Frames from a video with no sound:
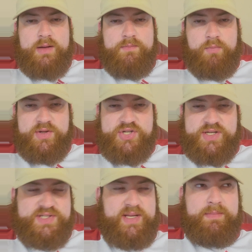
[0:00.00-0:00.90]
which
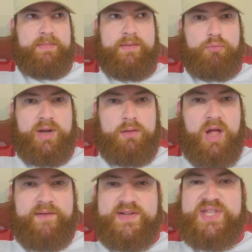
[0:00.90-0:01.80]
is in real
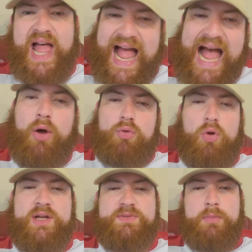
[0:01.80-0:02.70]
life it's the
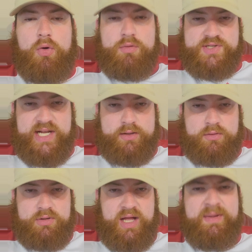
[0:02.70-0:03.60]
Outlaws
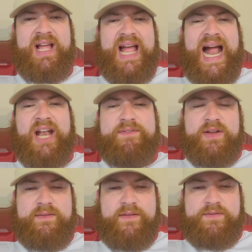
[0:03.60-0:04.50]
Motorcycle Club. And
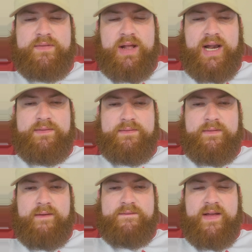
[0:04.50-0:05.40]

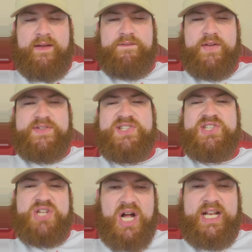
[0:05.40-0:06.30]
if you've
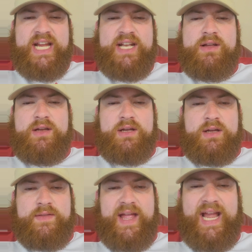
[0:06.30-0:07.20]
studied
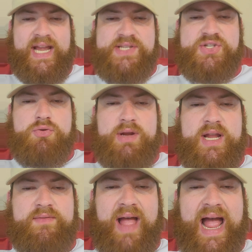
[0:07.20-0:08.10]
the
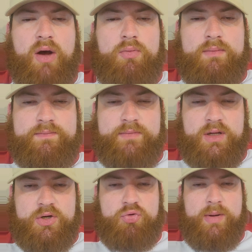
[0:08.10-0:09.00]
history of
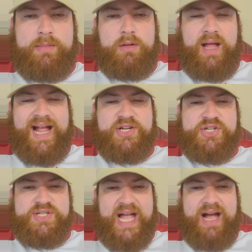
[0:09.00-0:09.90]
the criminal
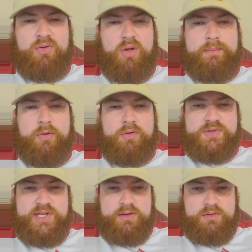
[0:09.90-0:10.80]
actions of outlaw
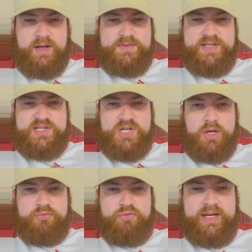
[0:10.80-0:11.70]
motorcycle clubs in this
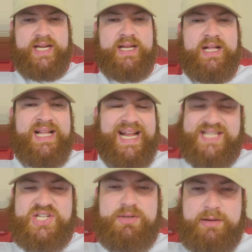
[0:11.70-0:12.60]
country,
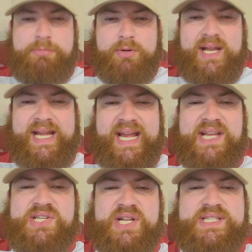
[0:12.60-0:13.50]
it's going to be pretty
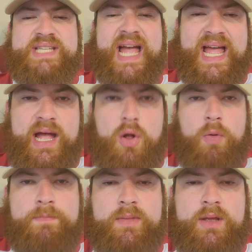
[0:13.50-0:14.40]
easy to
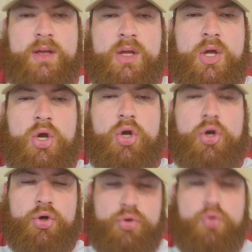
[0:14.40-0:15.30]
tell
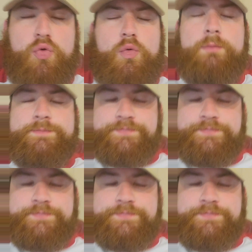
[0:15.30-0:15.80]
who